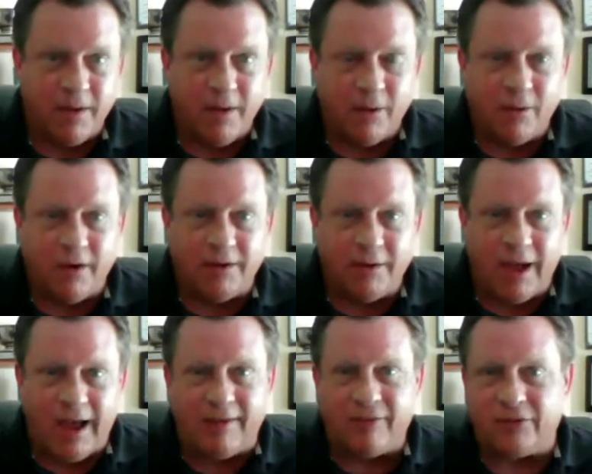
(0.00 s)
What you
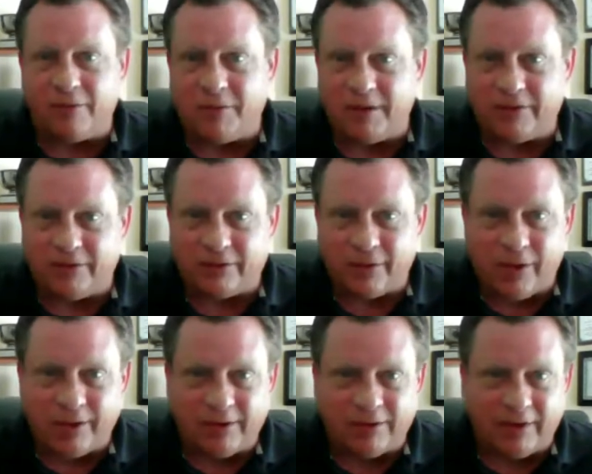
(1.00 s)
have as a business or
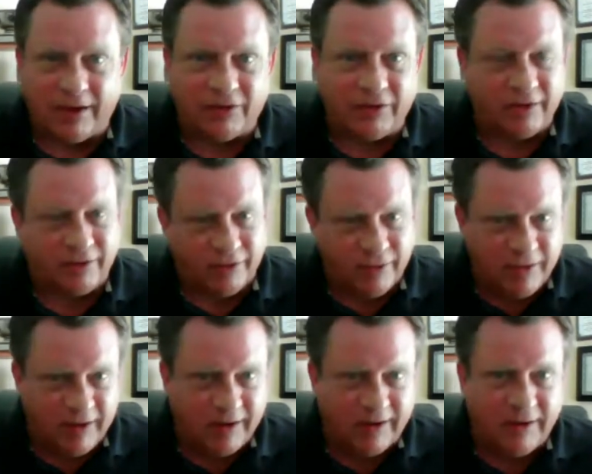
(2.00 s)
organization is
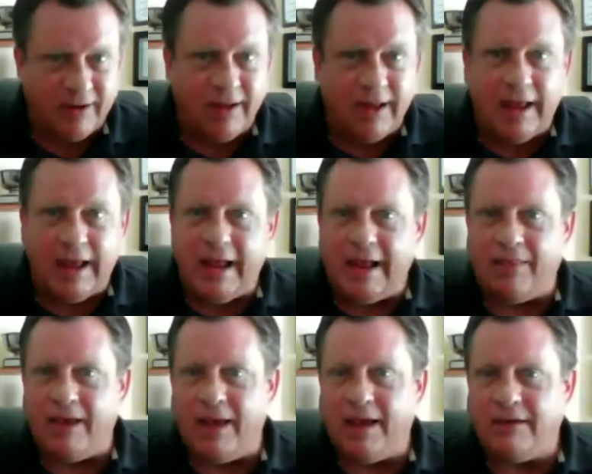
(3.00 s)
unique, and
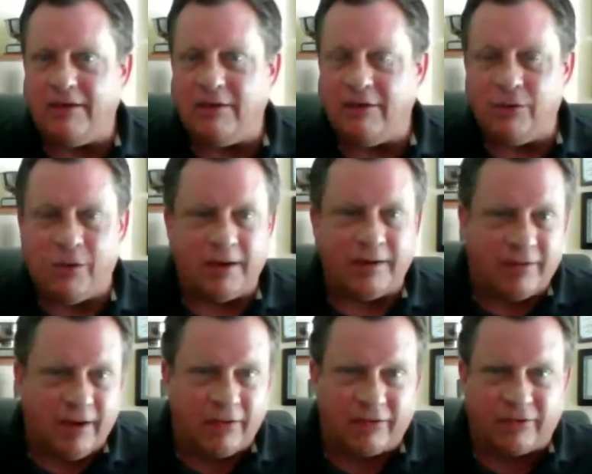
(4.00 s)
that you want to
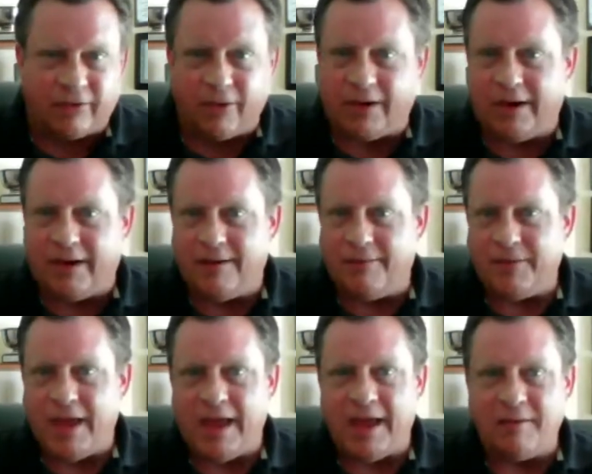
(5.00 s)
tell the story
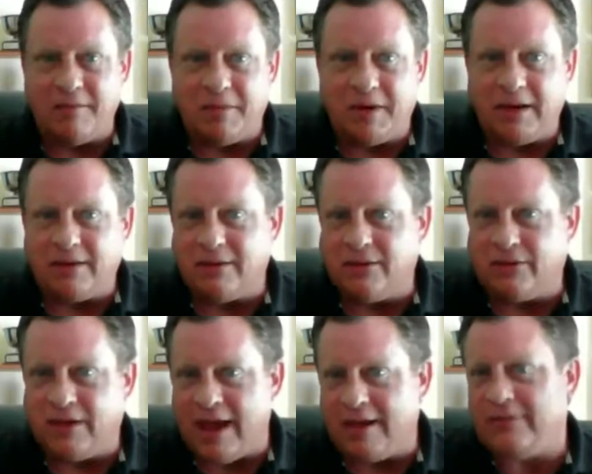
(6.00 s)
and be
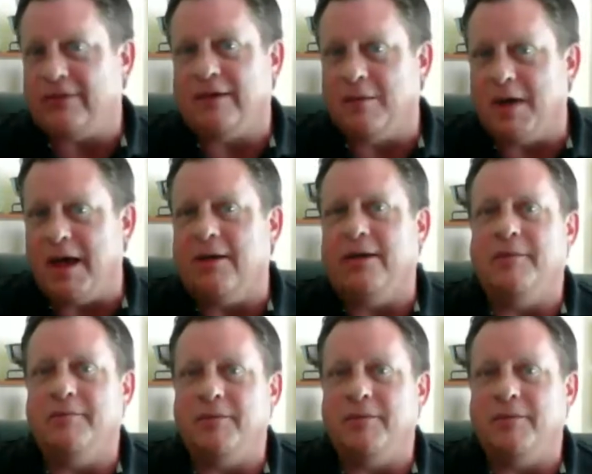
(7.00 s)
enthusiastic about it.